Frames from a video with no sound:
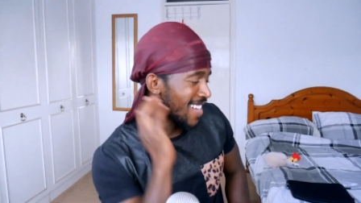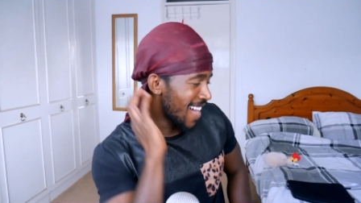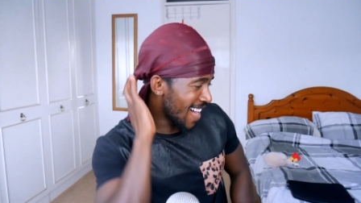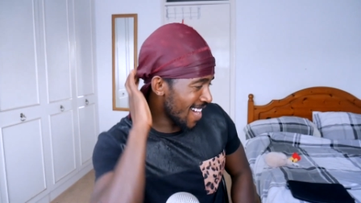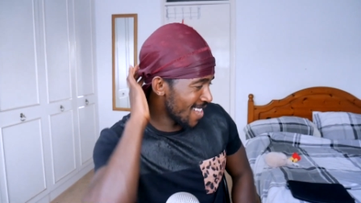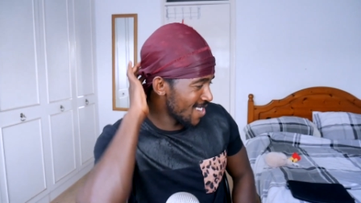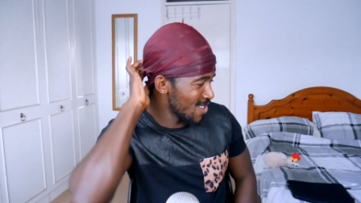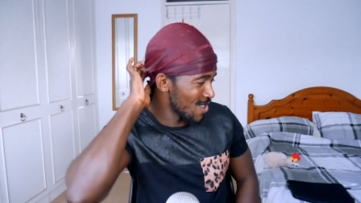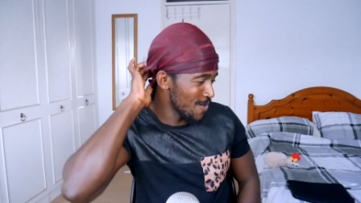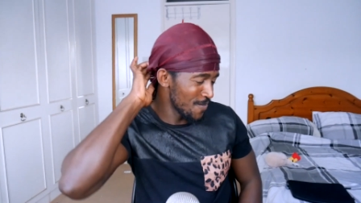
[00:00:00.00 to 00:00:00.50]

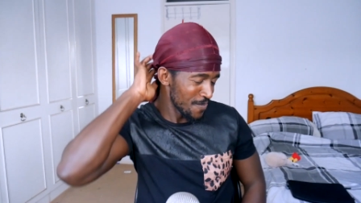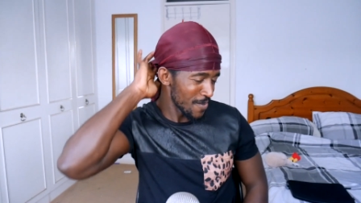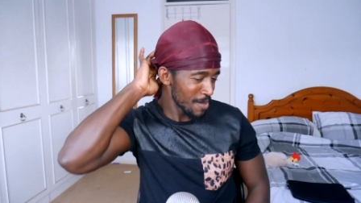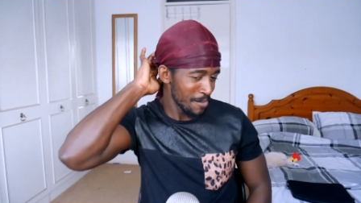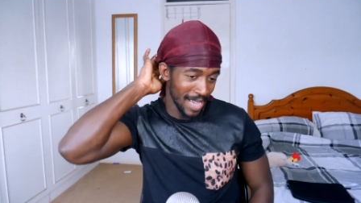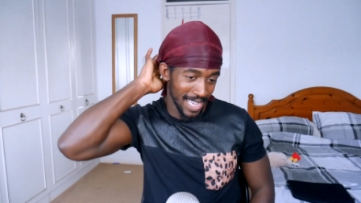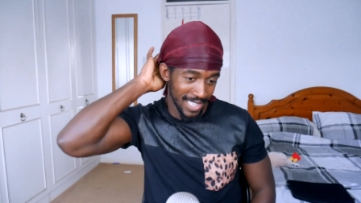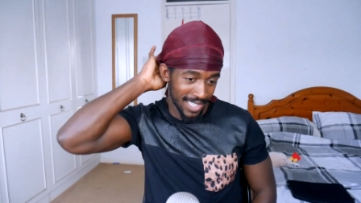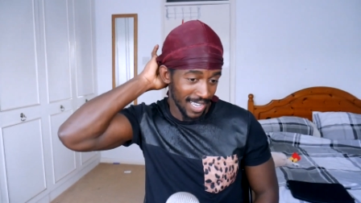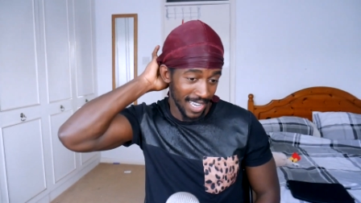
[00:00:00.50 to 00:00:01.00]
And um,
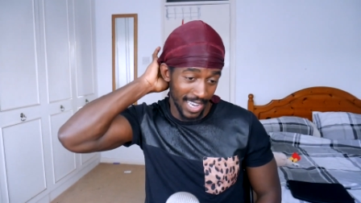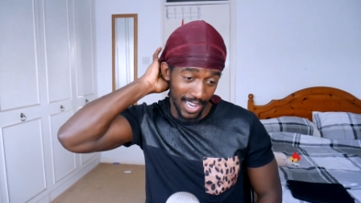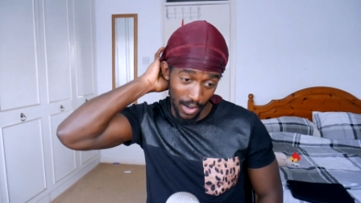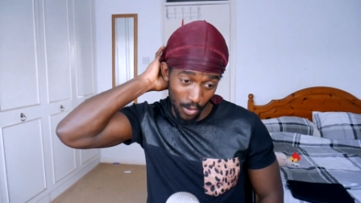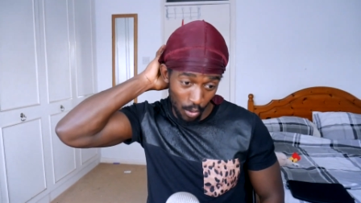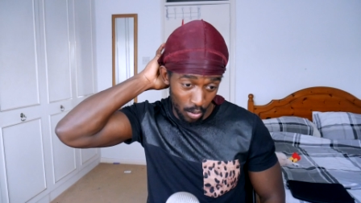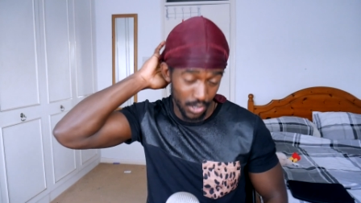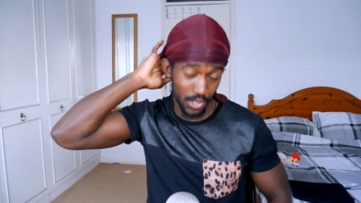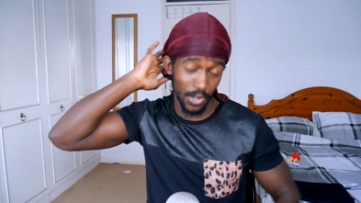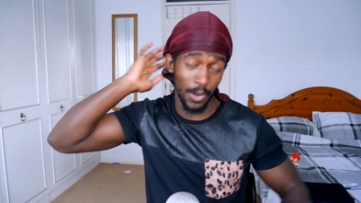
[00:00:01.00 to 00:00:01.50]
basically,
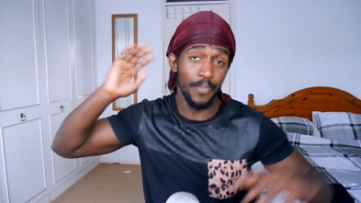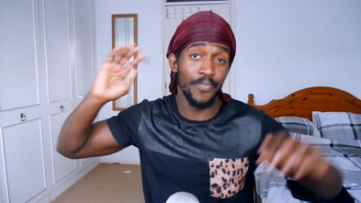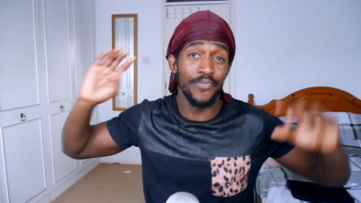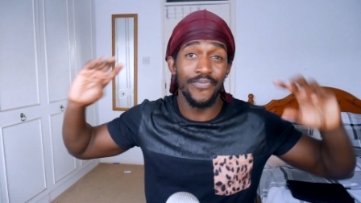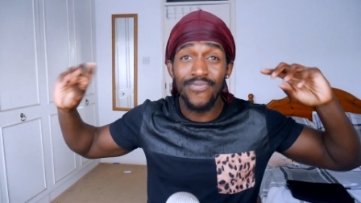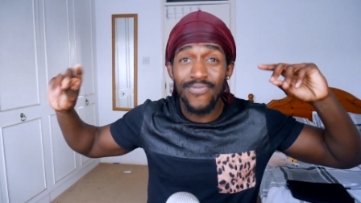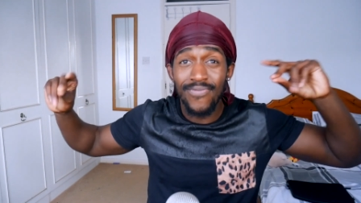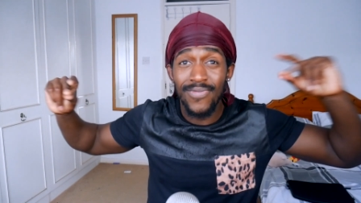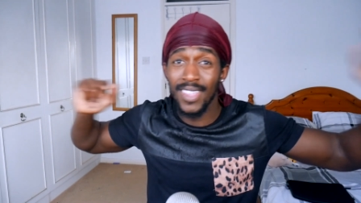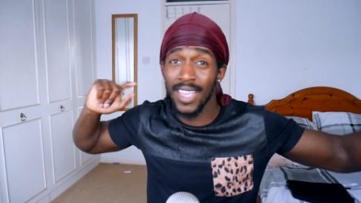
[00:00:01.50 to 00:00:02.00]
also,
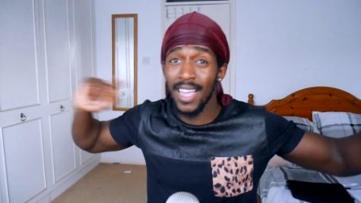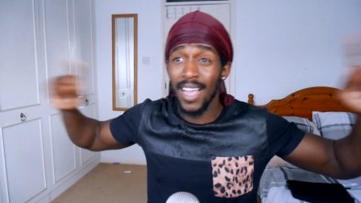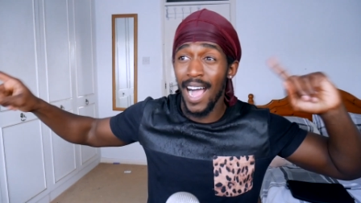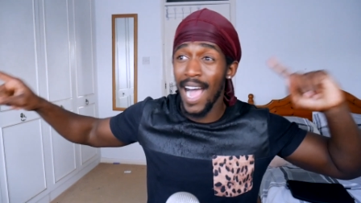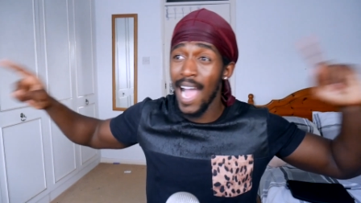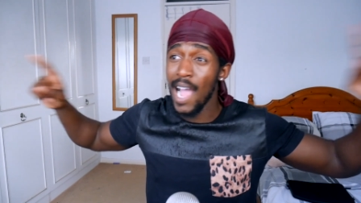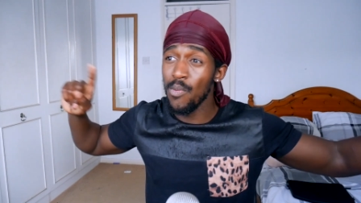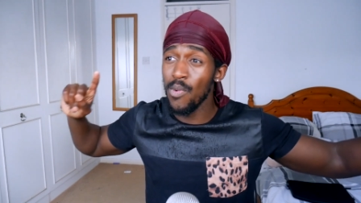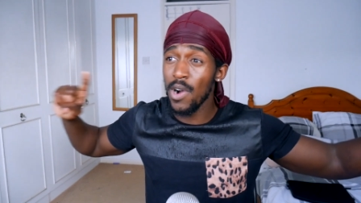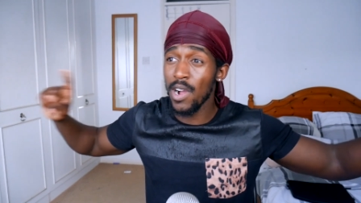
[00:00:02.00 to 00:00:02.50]

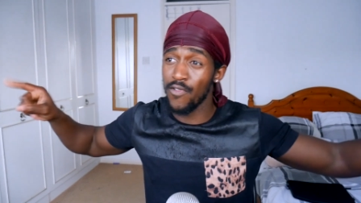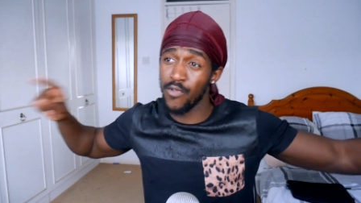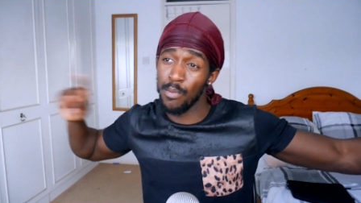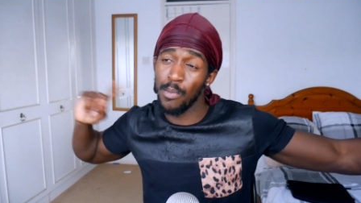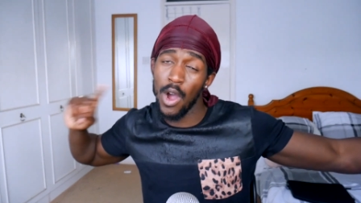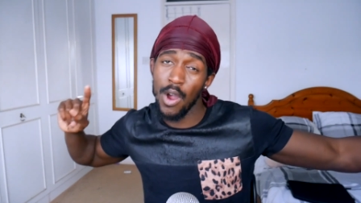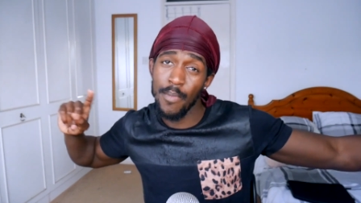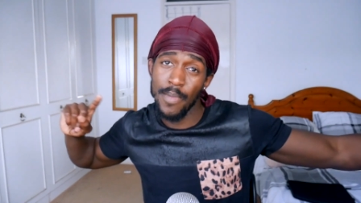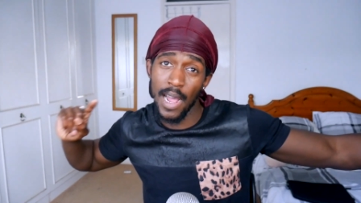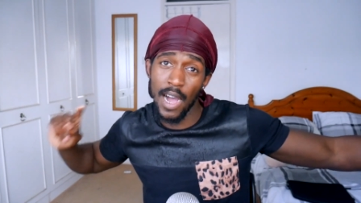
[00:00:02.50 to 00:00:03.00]
I'm working
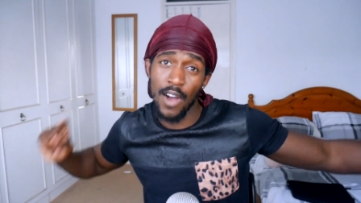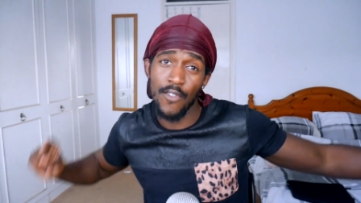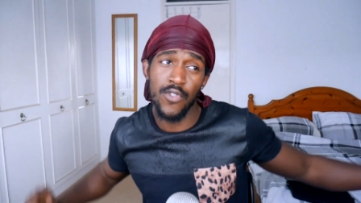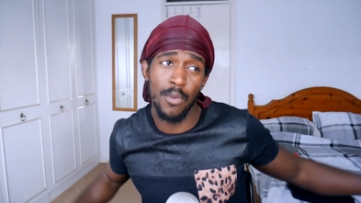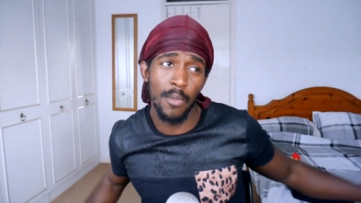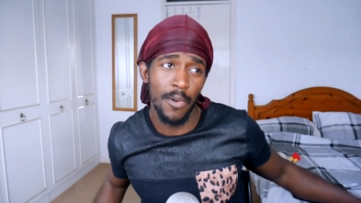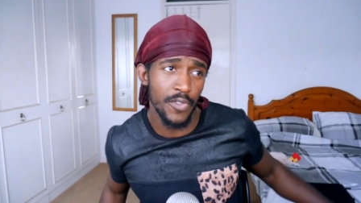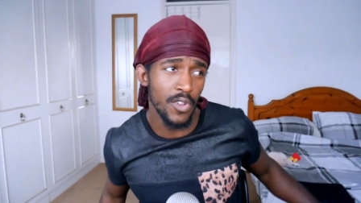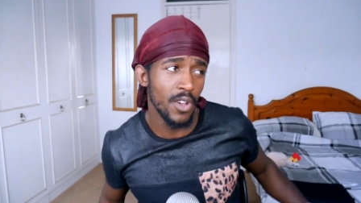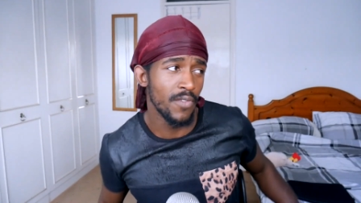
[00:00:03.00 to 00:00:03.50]
from home now
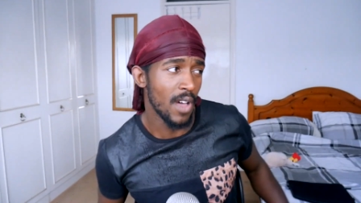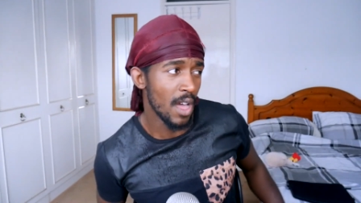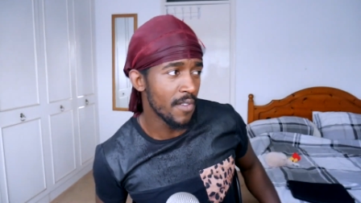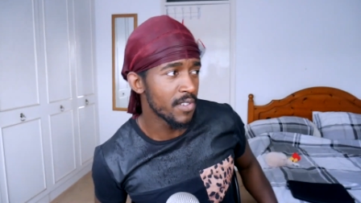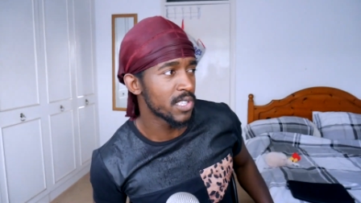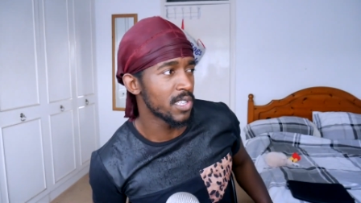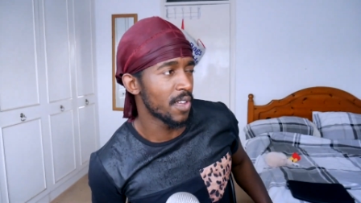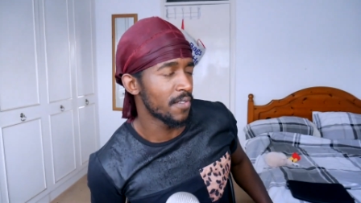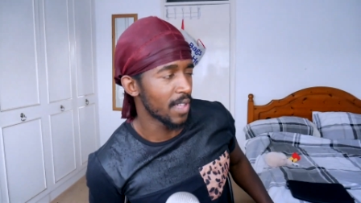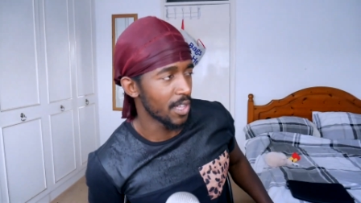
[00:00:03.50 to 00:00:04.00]
from a few of the
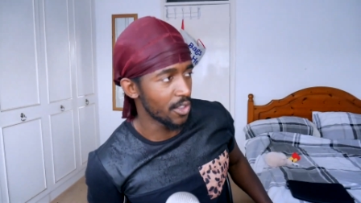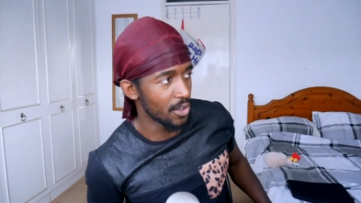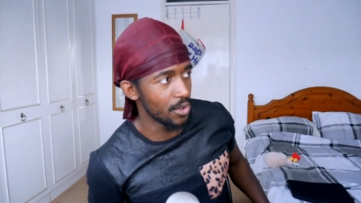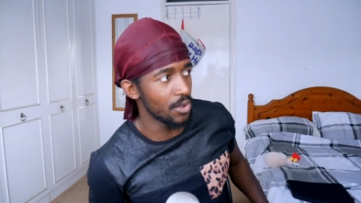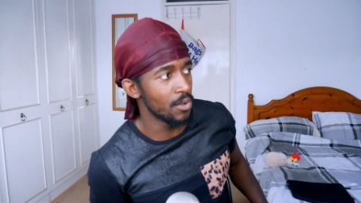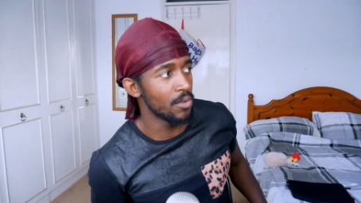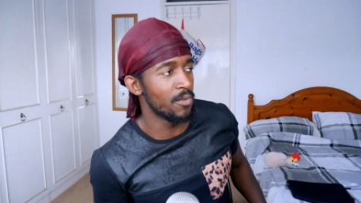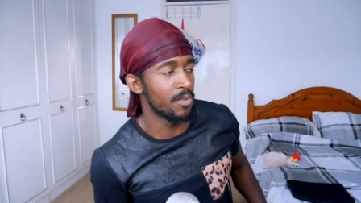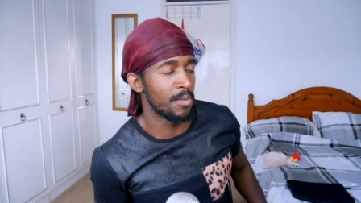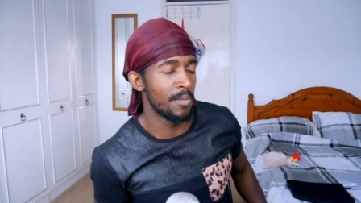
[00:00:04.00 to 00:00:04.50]
other stuff I
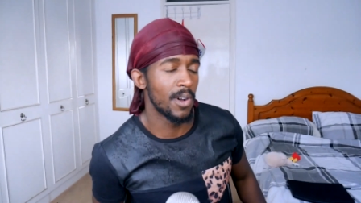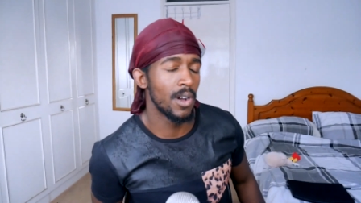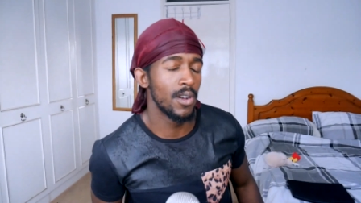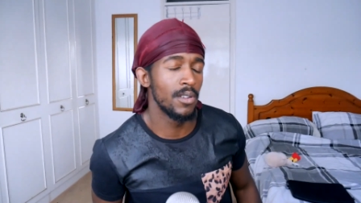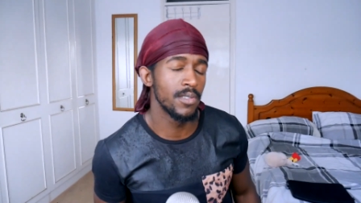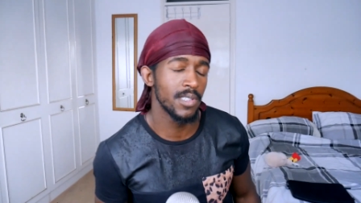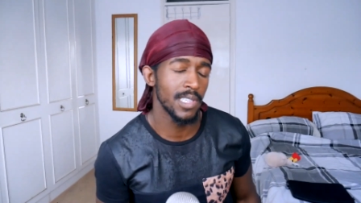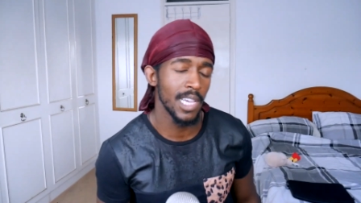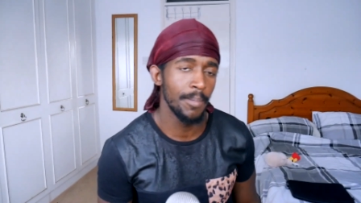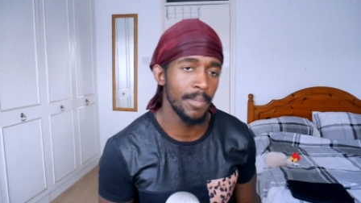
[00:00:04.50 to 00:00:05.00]
do from my
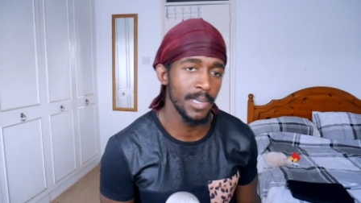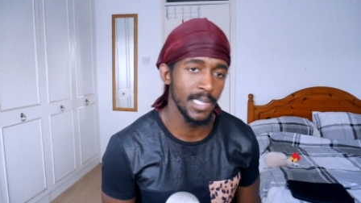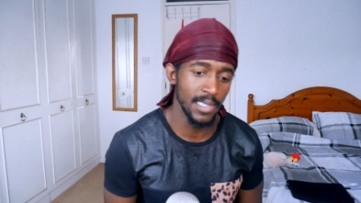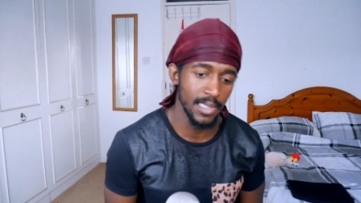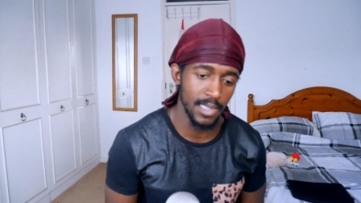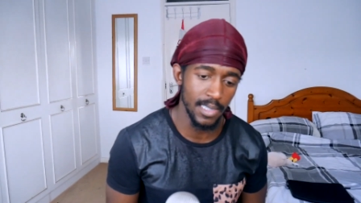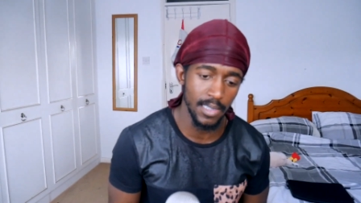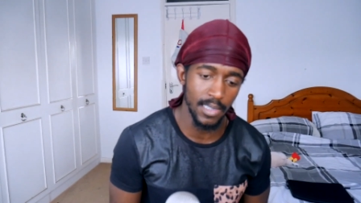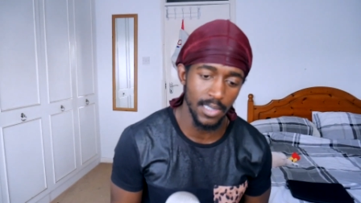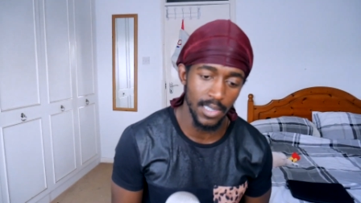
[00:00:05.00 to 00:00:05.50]
own side
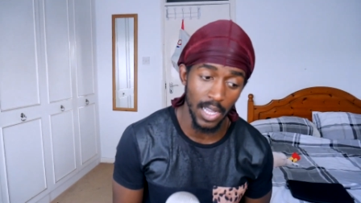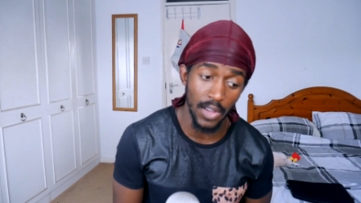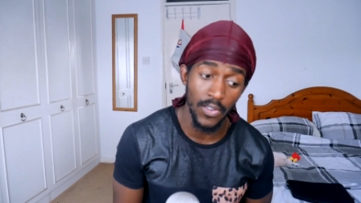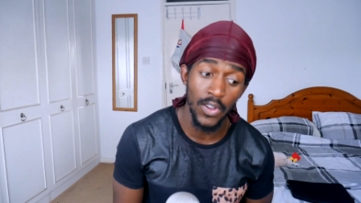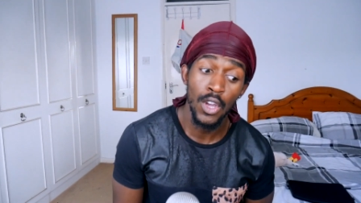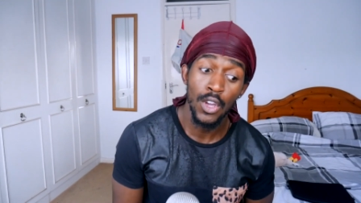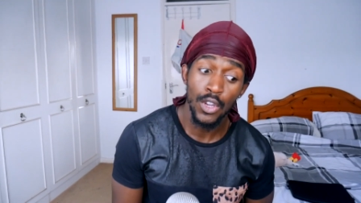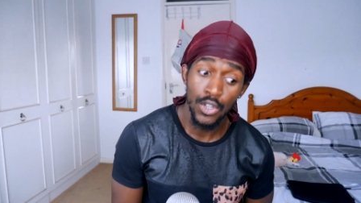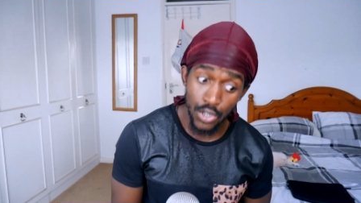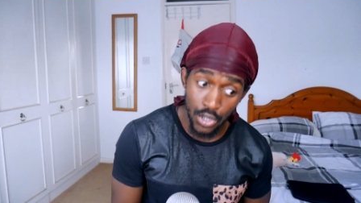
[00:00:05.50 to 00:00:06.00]
businesses and stuff.